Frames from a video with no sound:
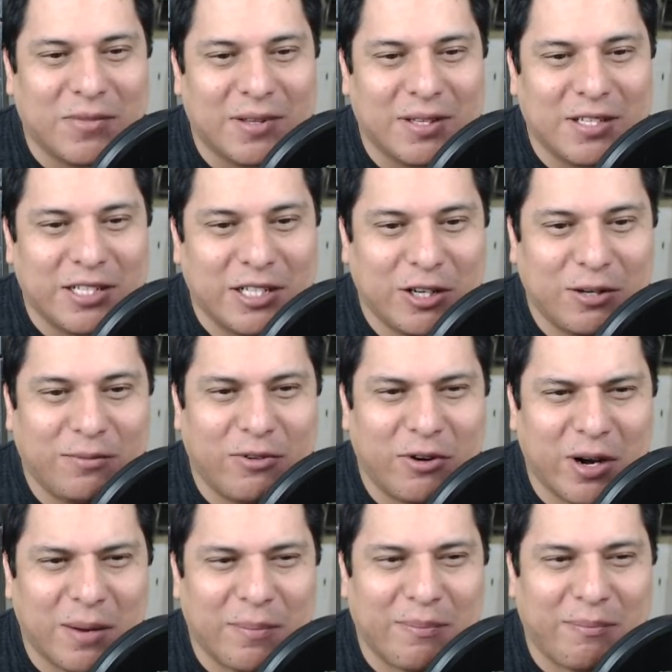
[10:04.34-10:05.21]
Still
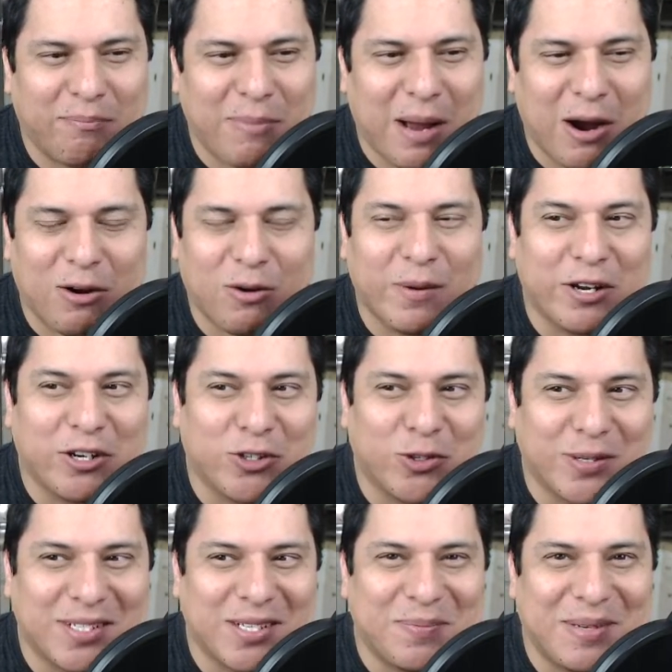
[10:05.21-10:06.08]
very Power
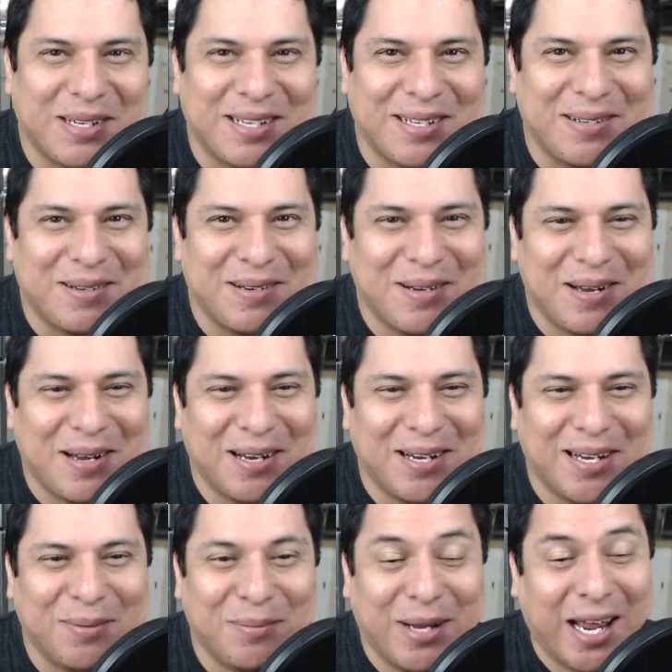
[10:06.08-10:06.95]
Rangery to me.
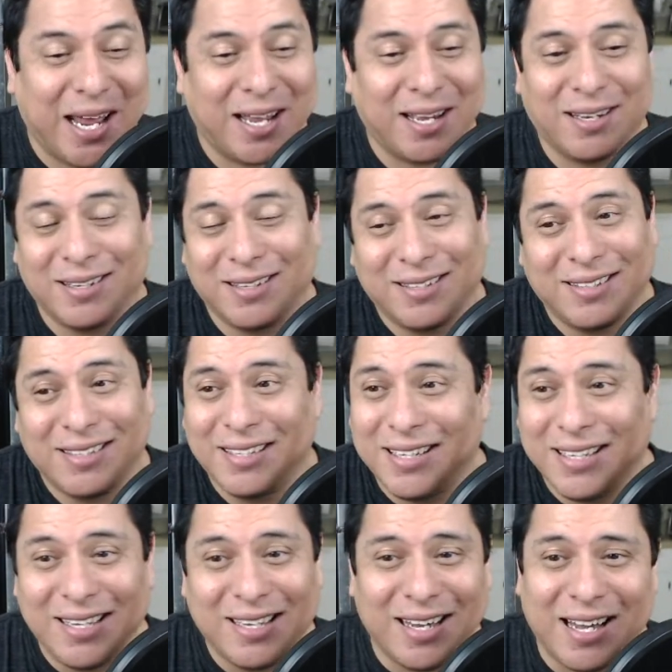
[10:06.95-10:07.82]
But hey,
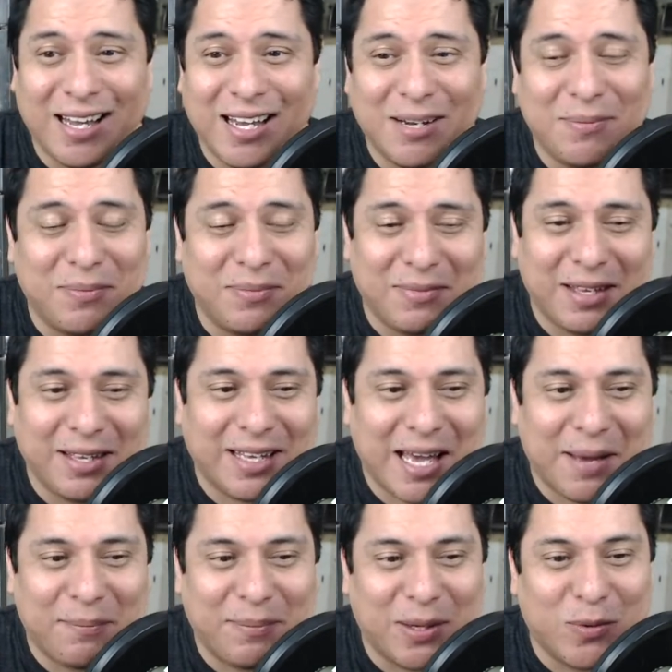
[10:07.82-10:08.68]
it
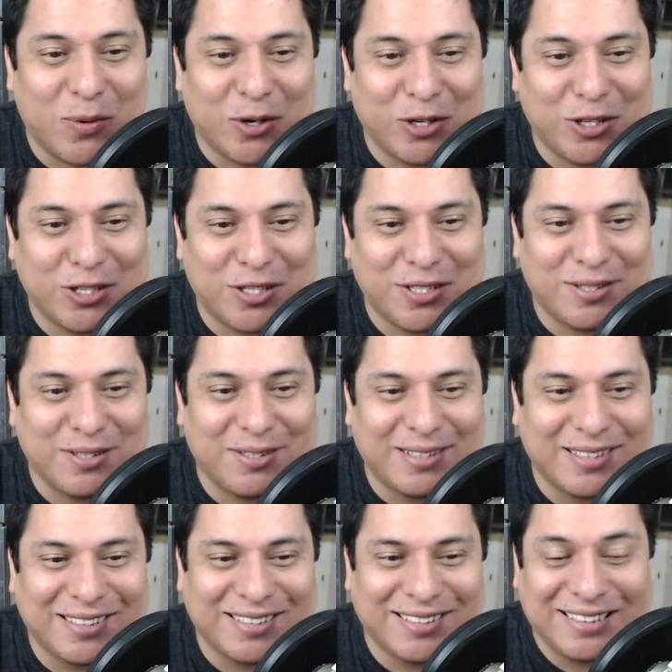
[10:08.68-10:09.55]
can't be worse
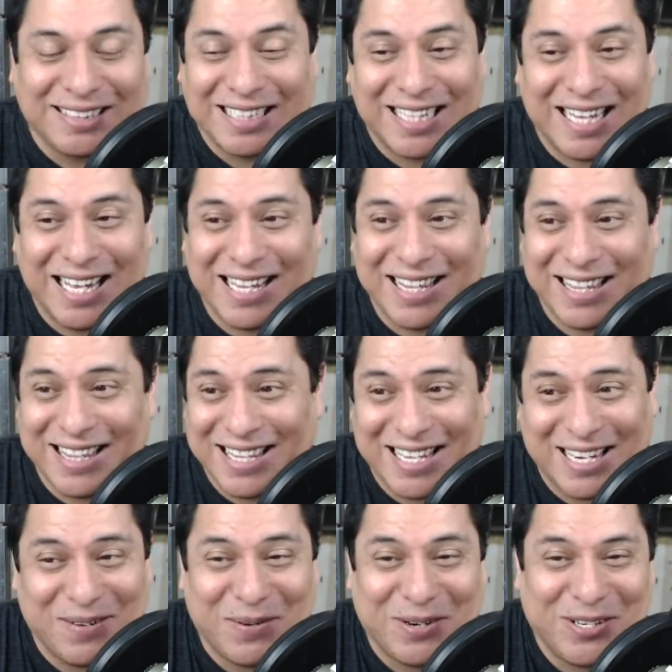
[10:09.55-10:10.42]
than
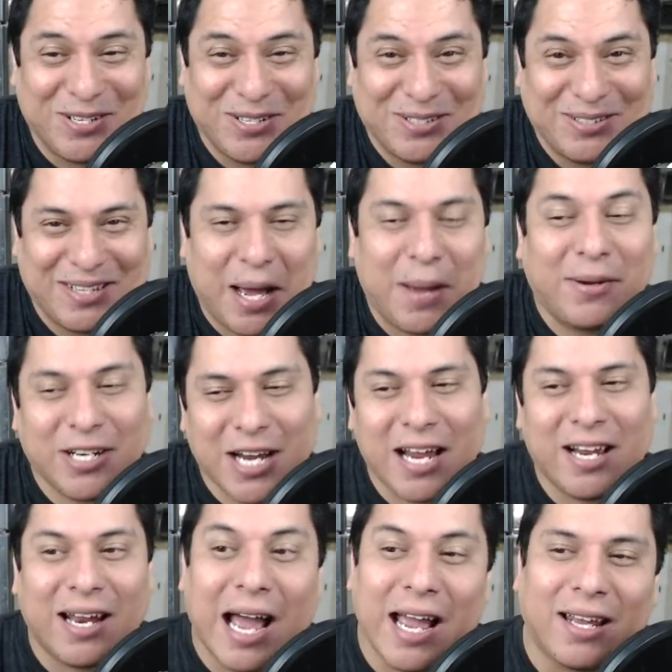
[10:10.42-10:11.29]
the original. I
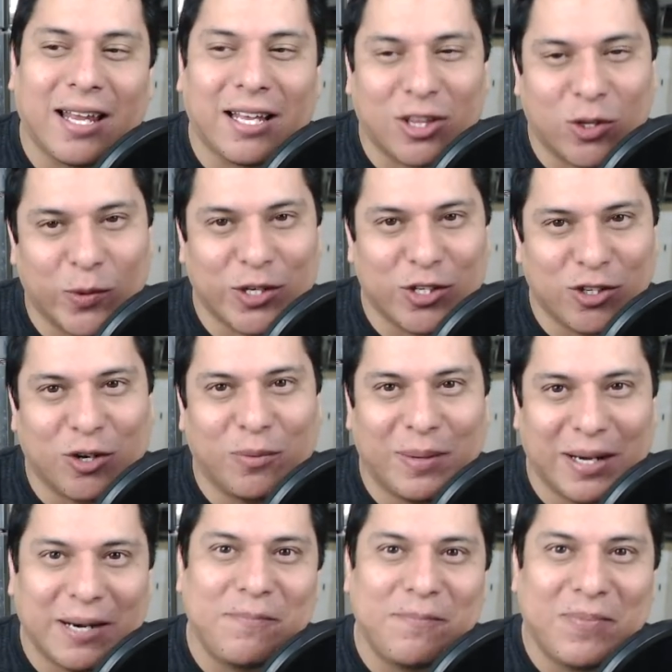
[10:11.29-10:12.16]
like the original,
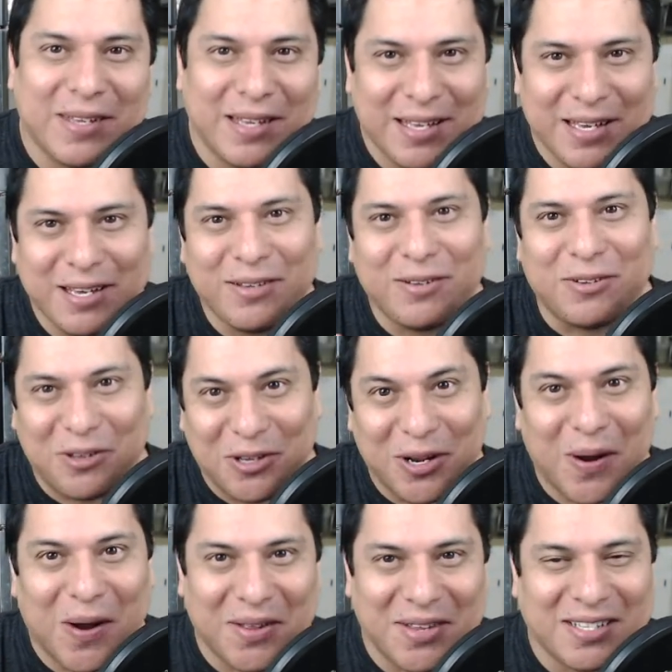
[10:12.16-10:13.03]
but
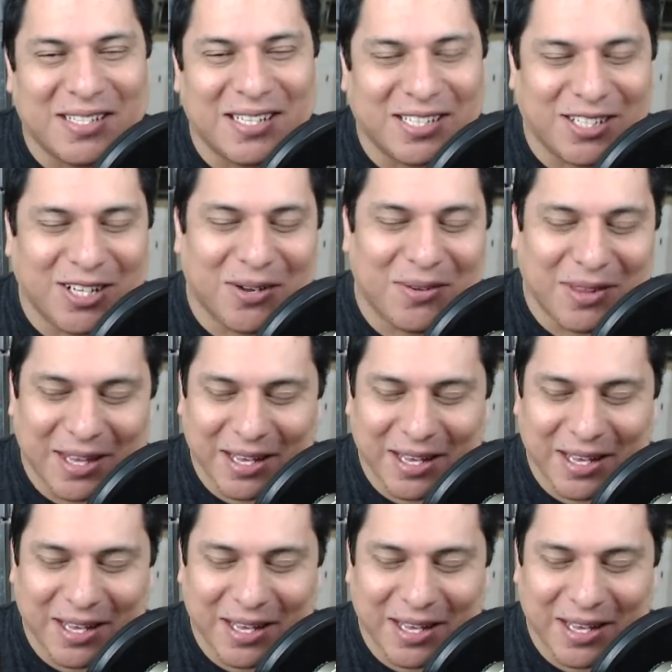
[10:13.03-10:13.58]
you know how these things go.